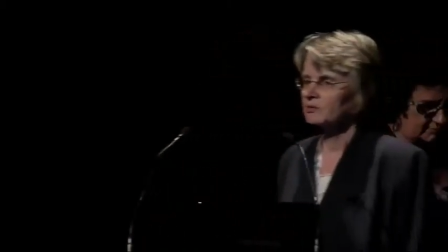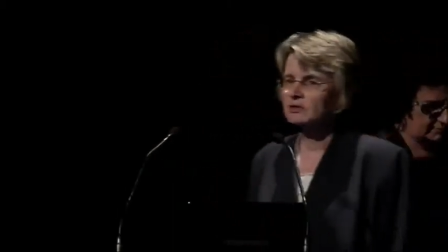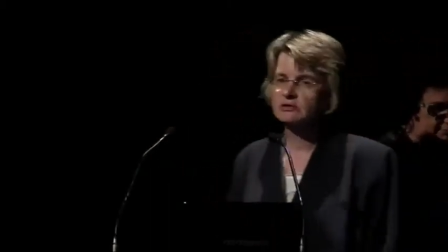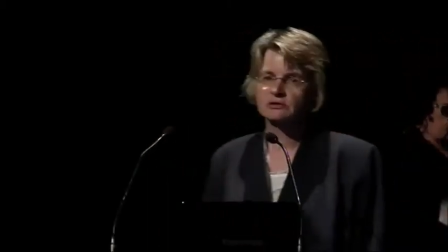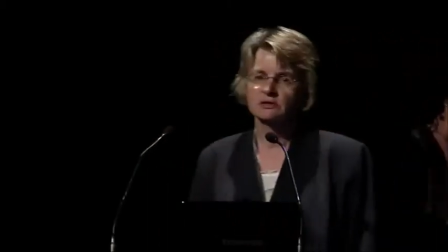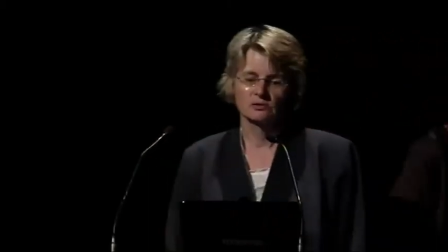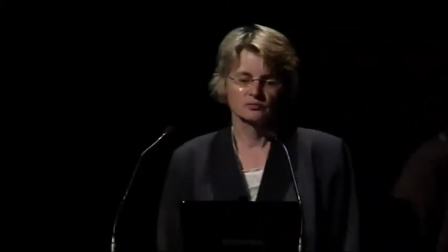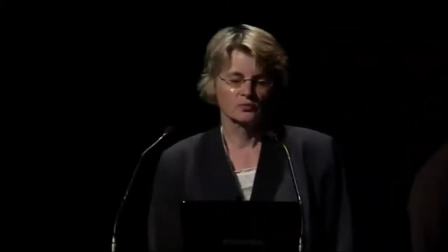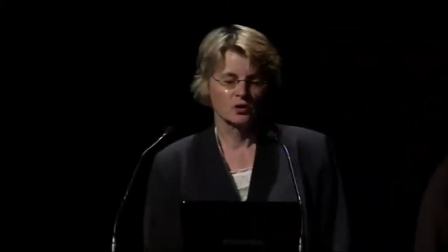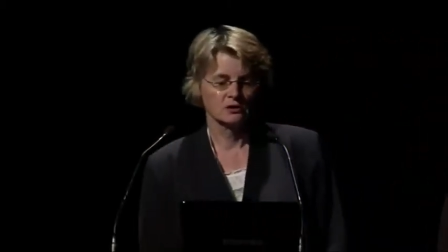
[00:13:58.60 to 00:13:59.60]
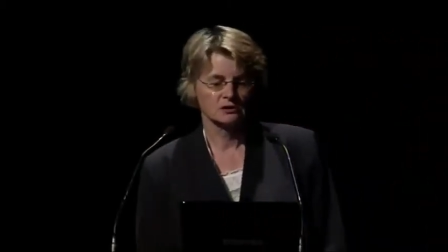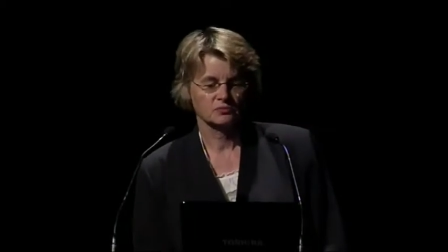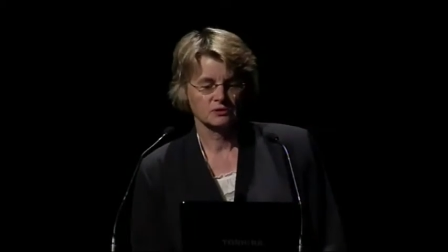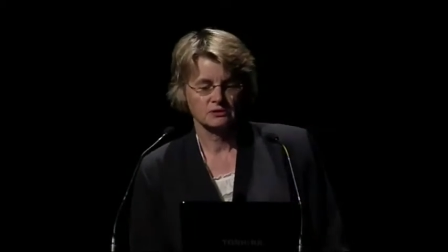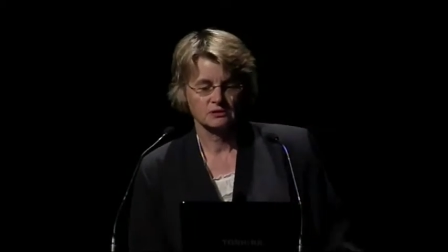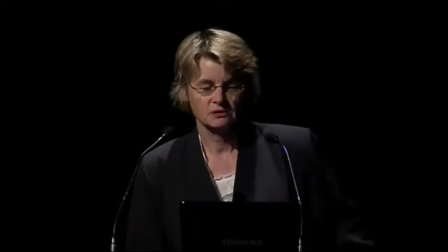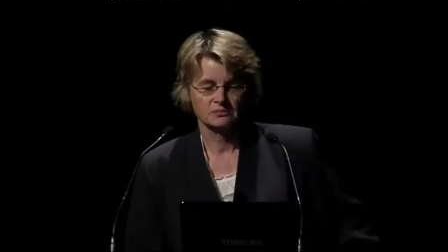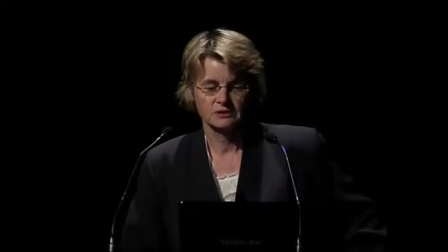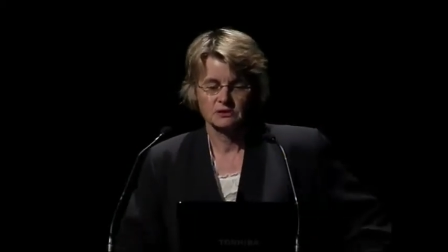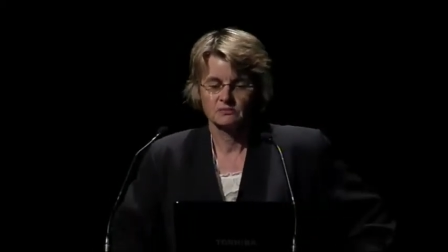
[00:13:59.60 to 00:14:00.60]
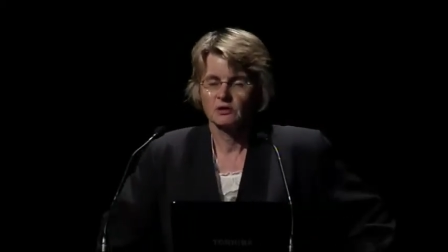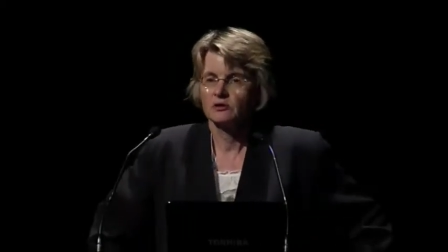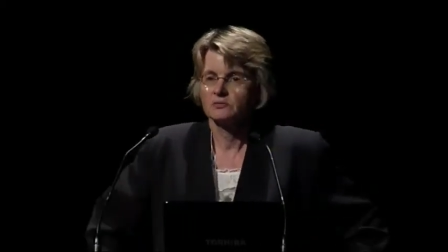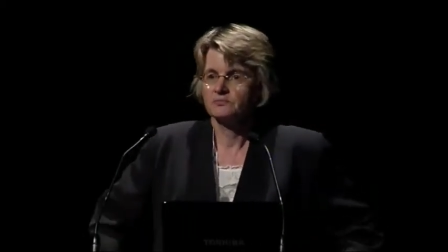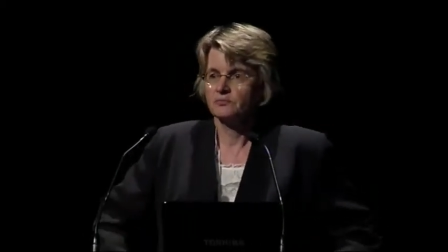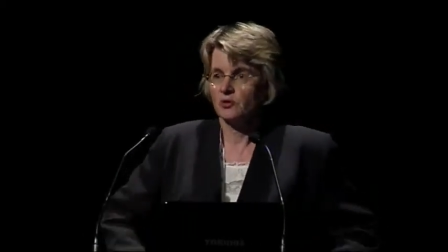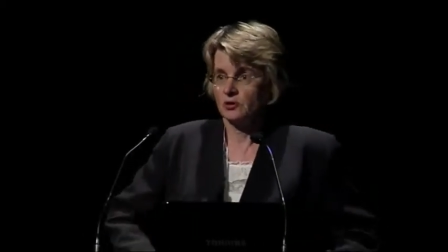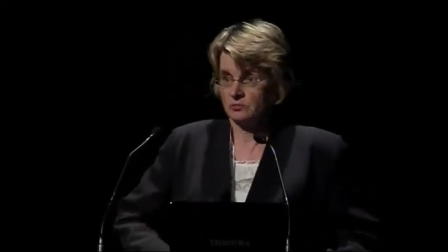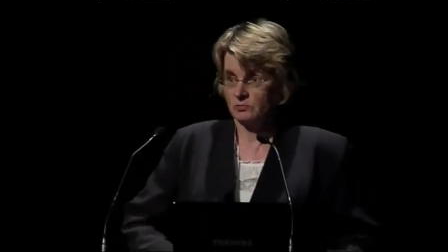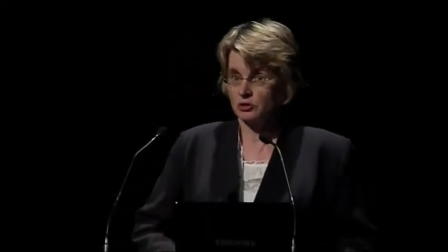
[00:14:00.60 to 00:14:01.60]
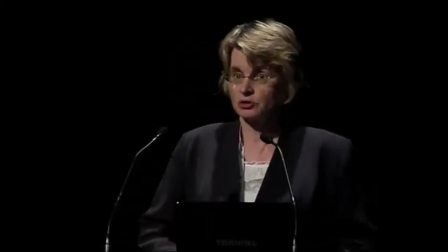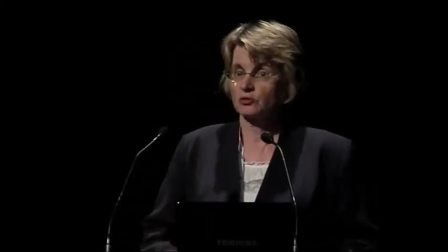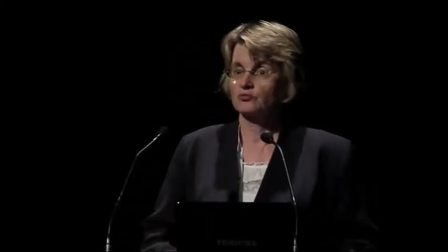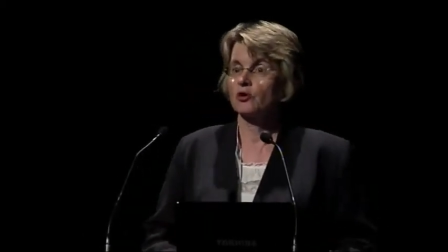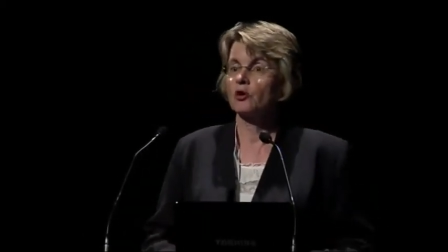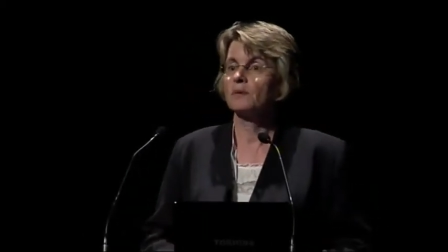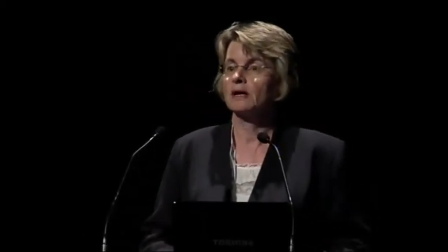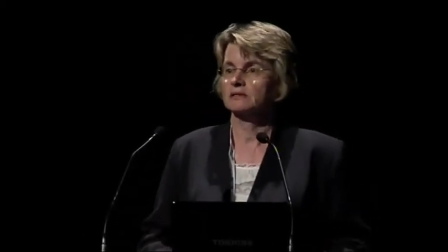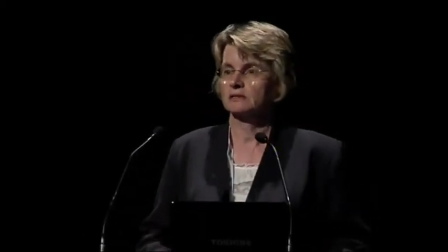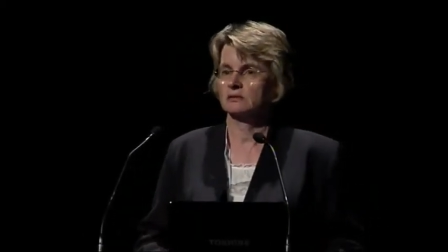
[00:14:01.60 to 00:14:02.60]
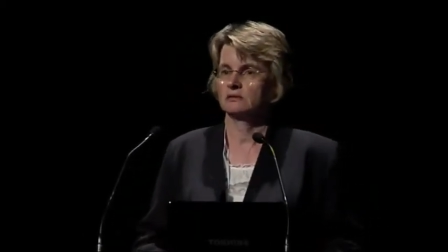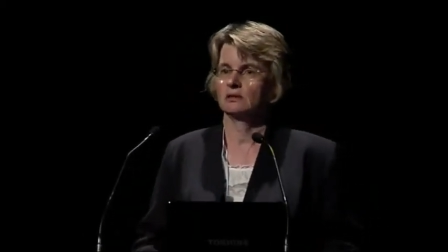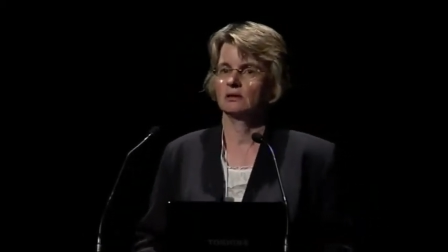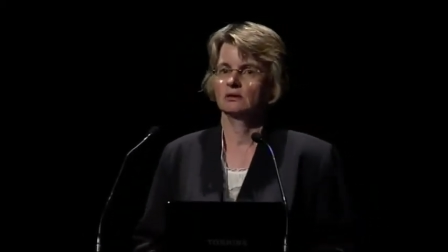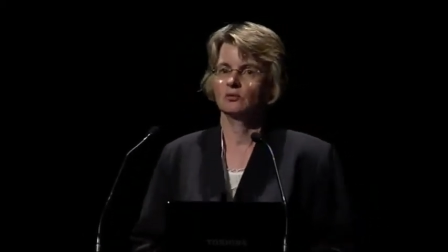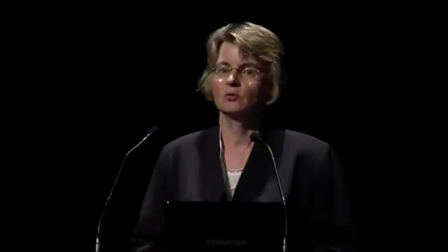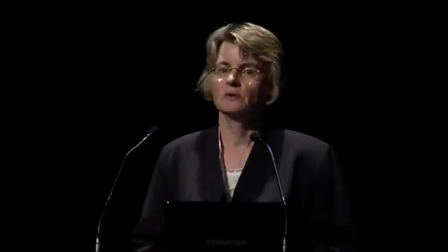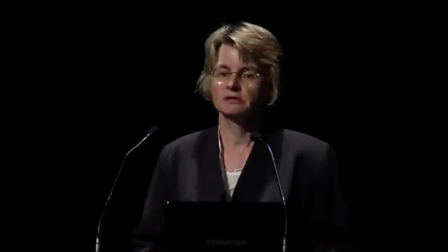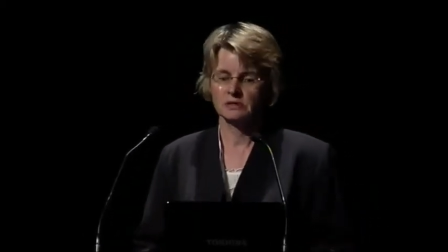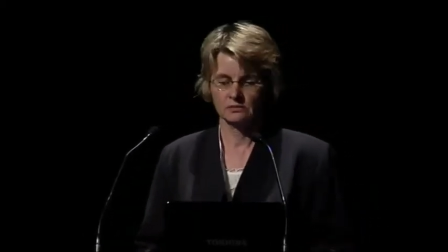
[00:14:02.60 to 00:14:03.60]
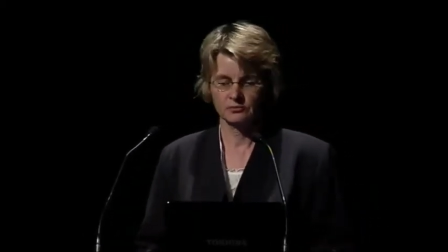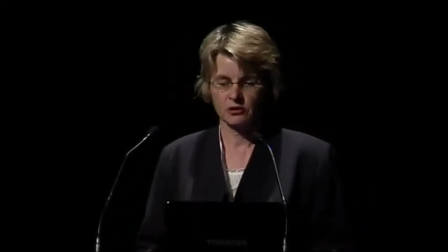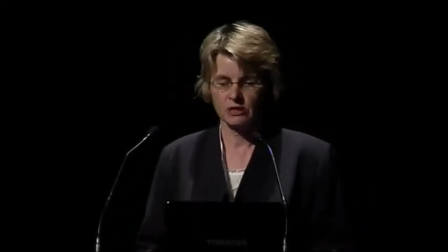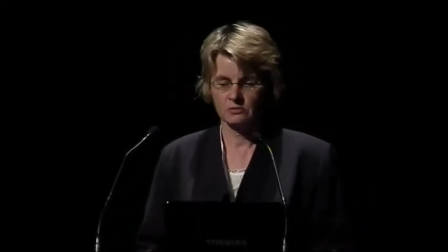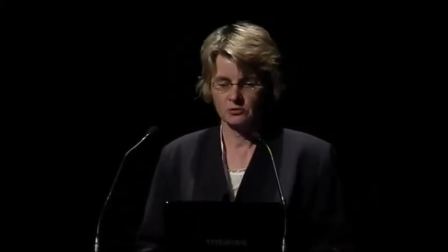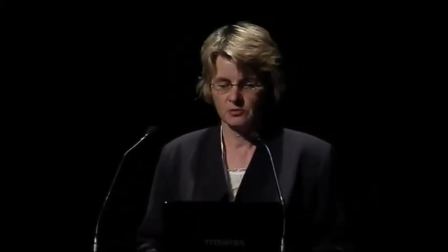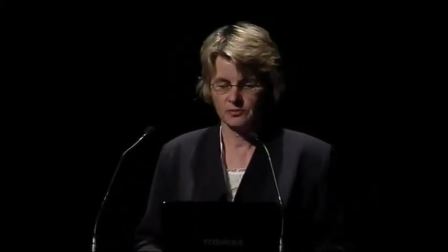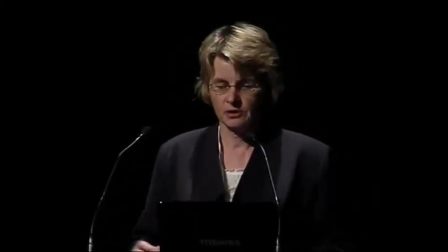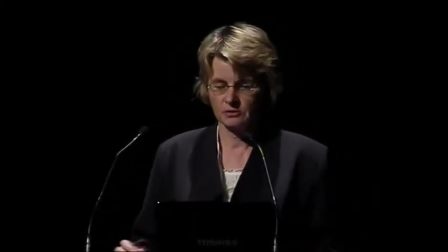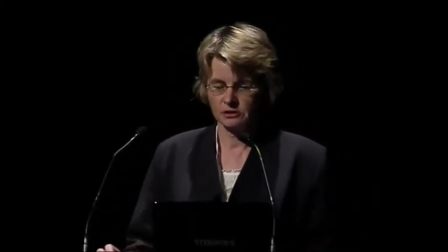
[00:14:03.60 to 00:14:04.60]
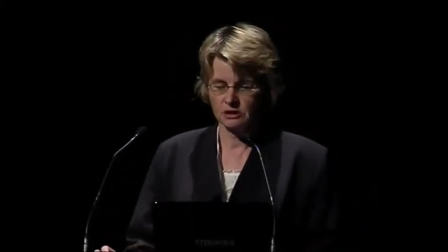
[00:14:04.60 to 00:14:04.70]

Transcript: interested in was what's the simplest and mo ro most robust, uh, almost unbreakable approach to